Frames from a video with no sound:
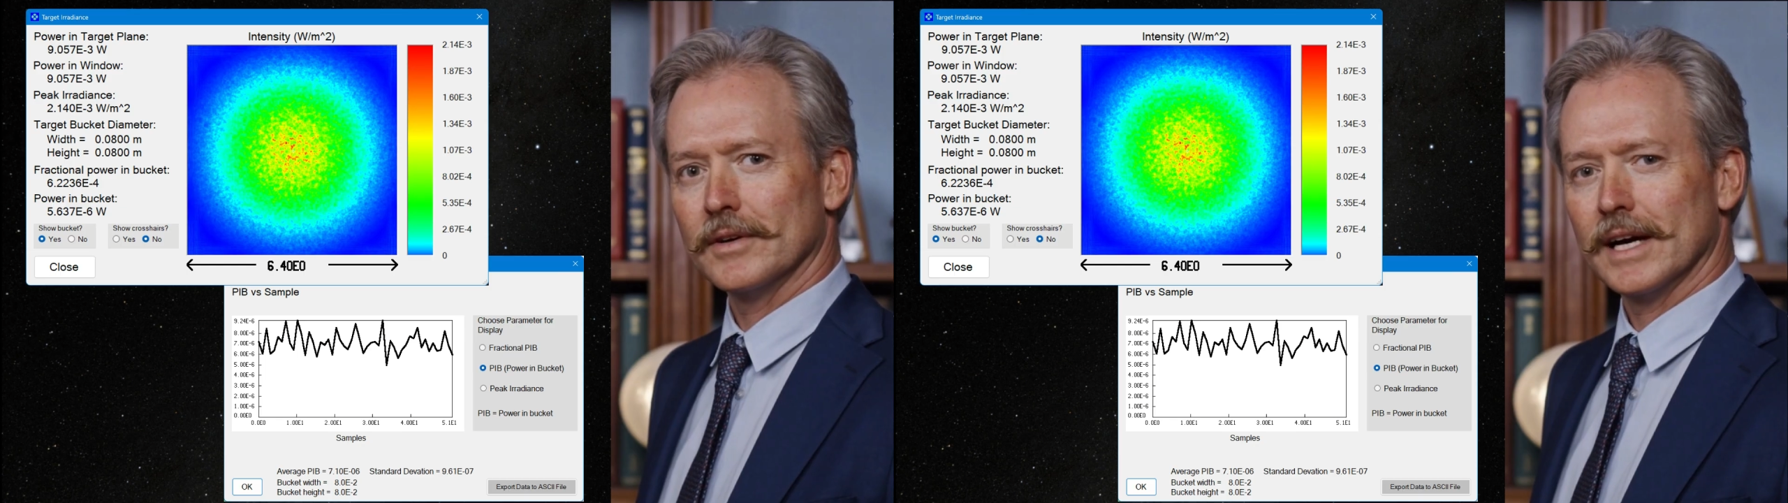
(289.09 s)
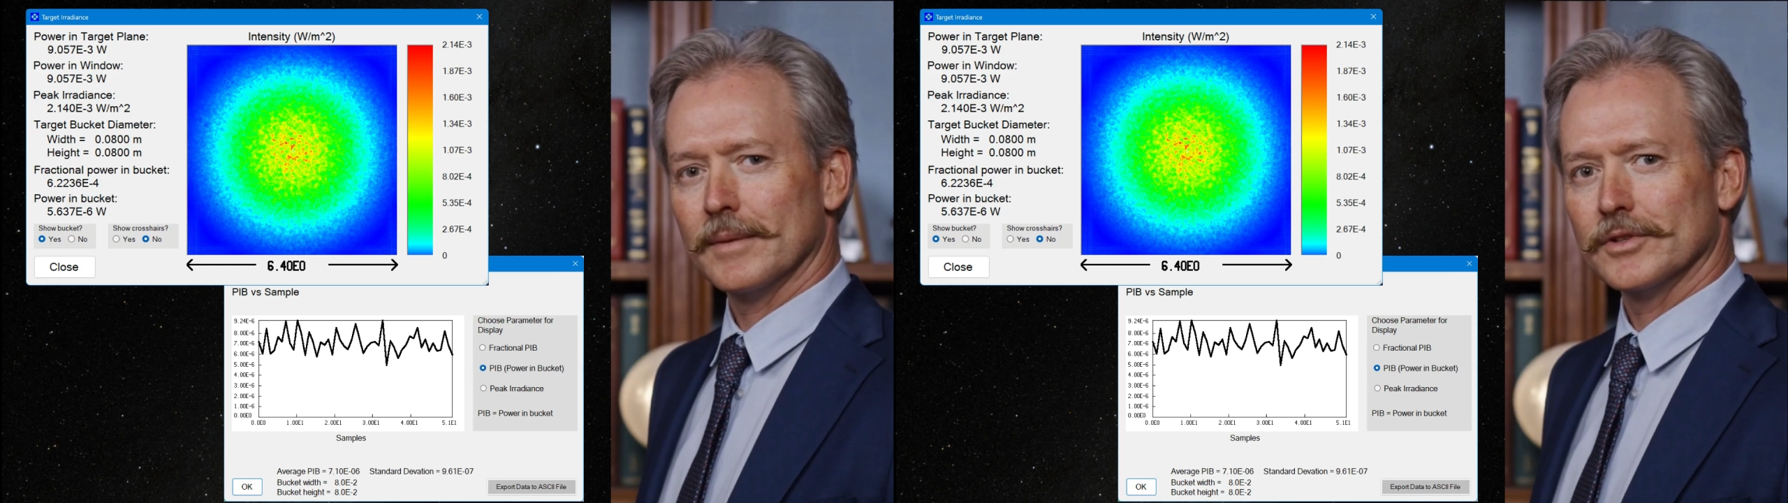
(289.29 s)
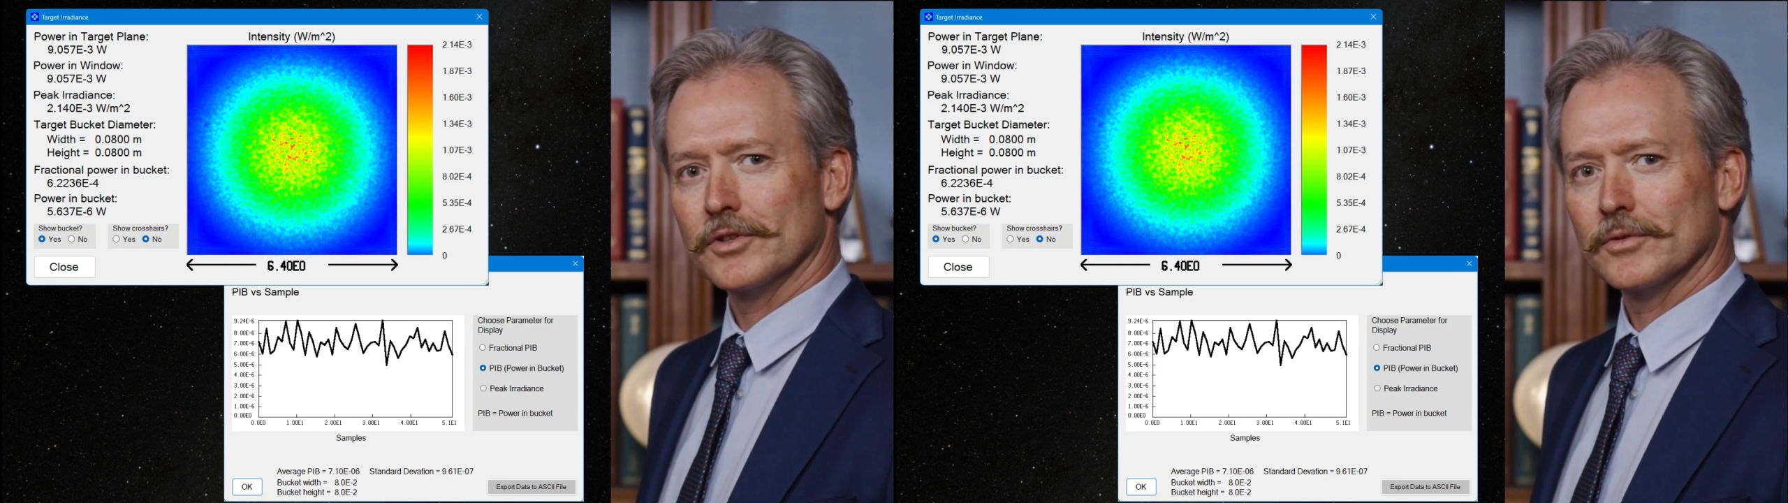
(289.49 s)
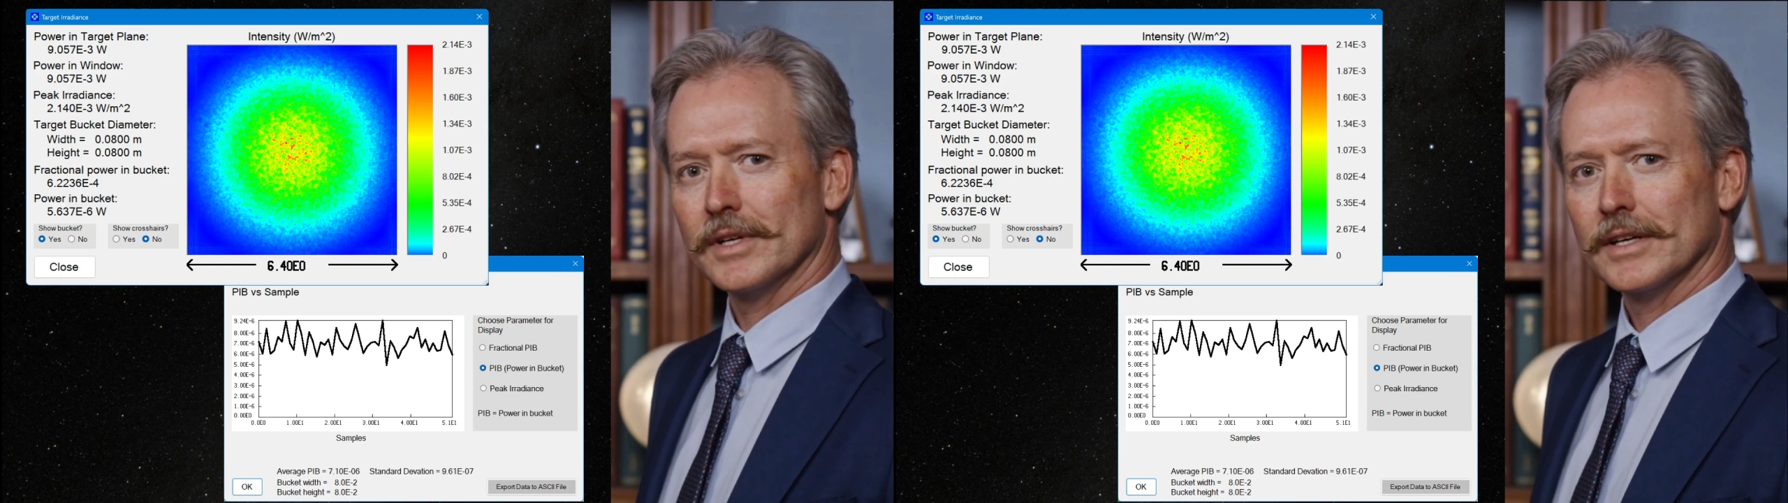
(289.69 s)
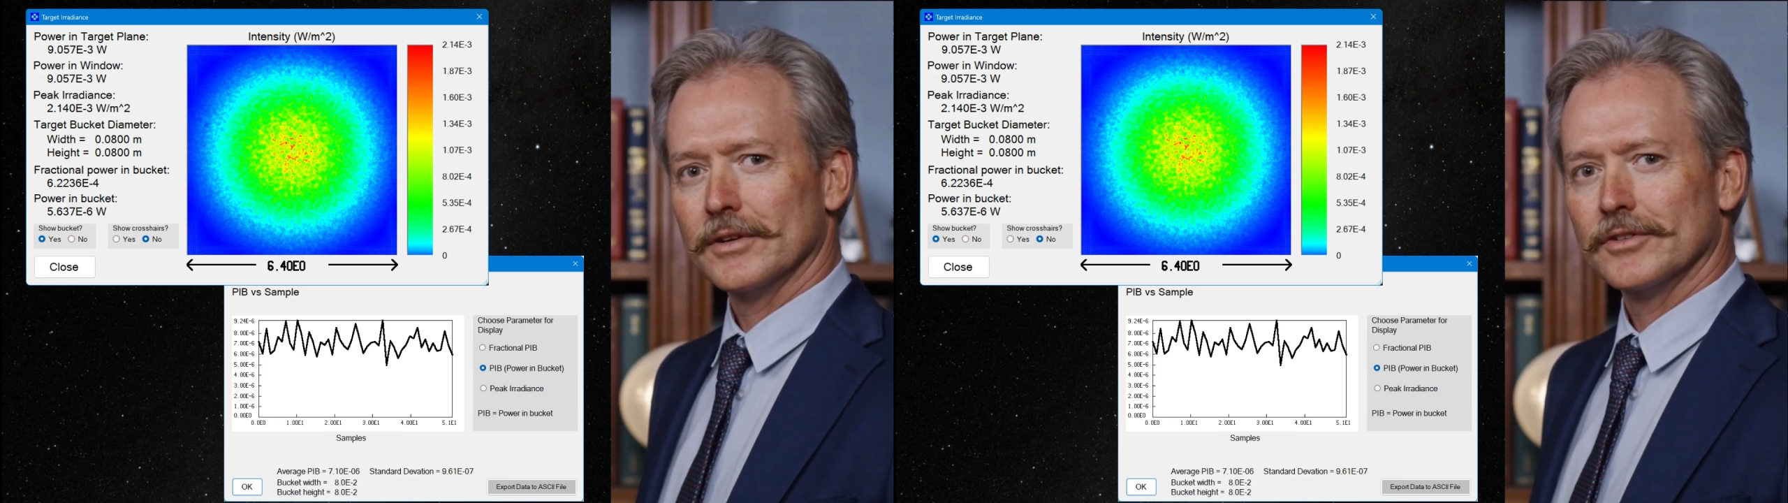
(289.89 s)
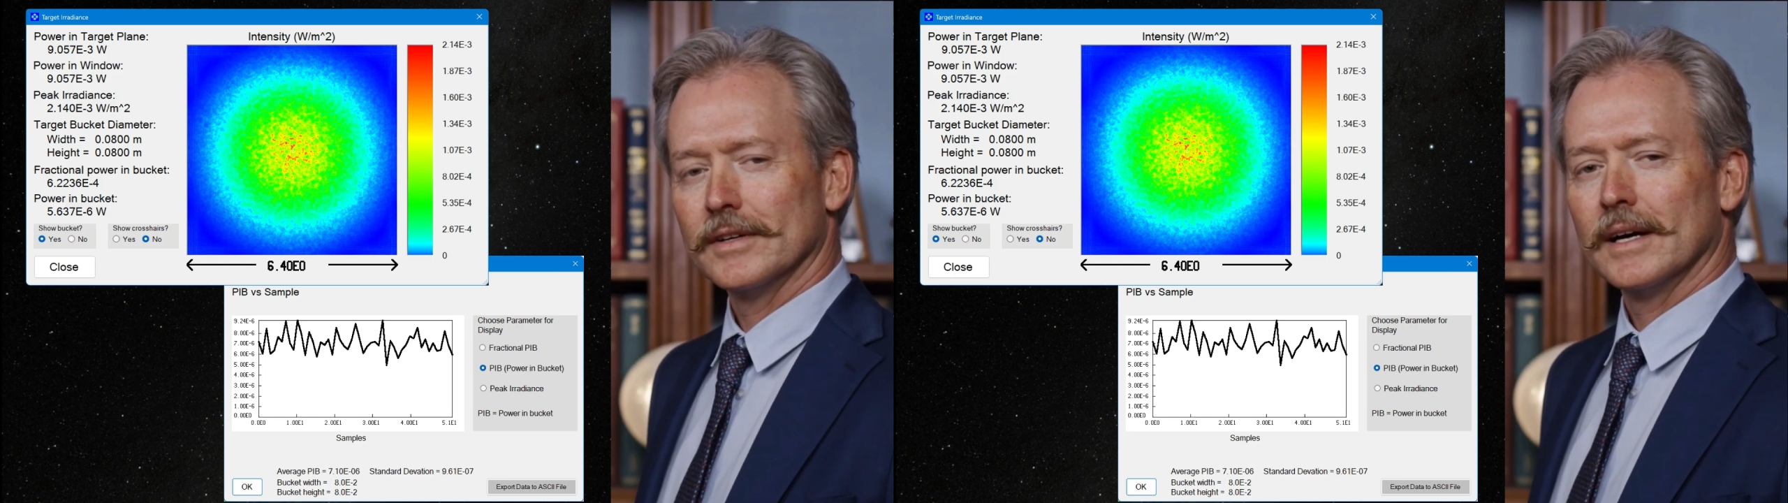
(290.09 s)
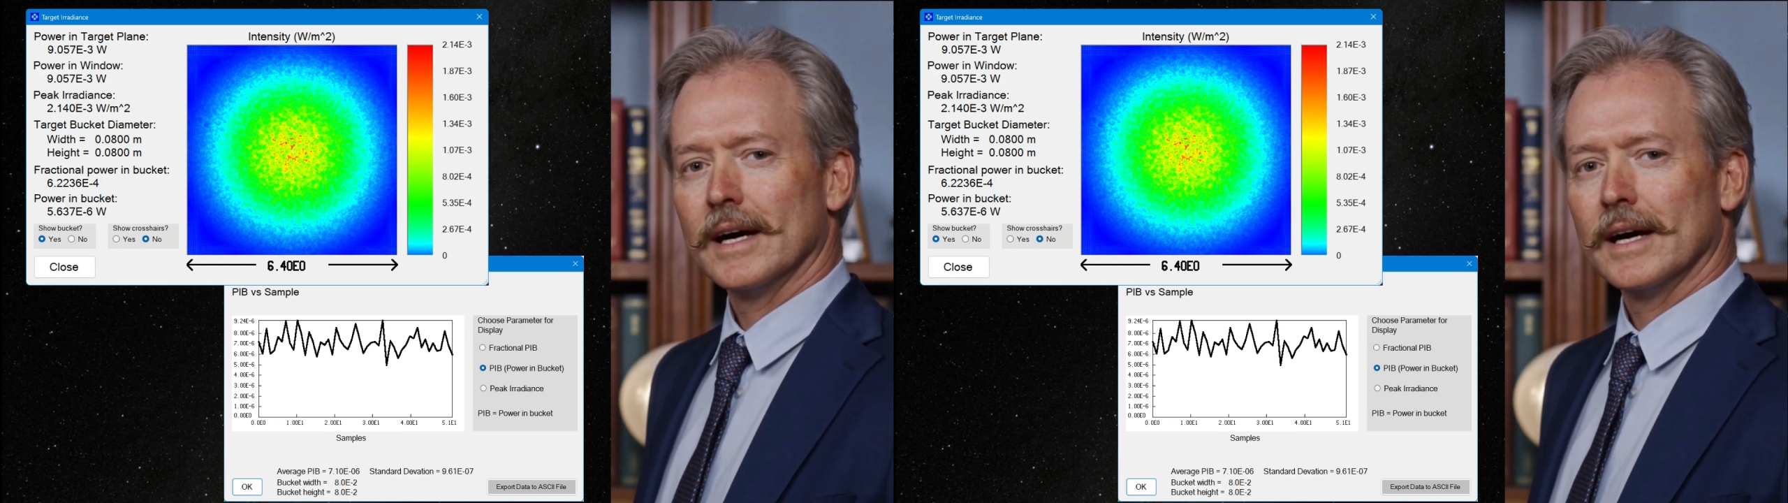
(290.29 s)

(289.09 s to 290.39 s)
aperture radius